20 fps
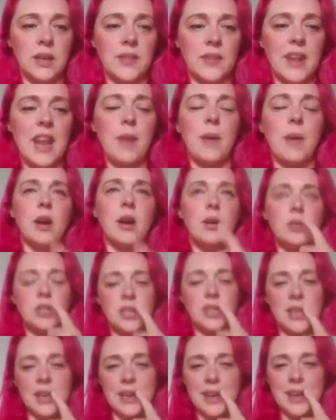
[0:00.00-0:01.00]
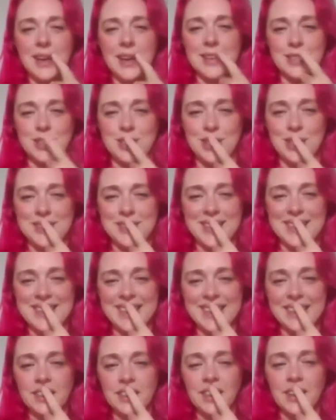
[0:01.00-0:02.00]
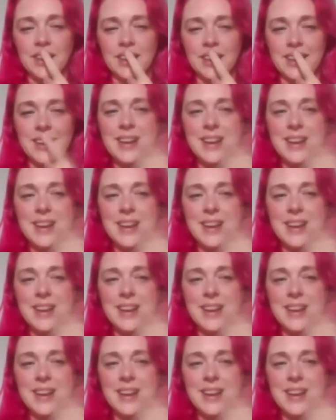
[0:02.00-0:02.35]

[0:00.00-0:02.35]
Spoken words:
And then I went, oh shit, okay, so Tuesday at 10 o'clock.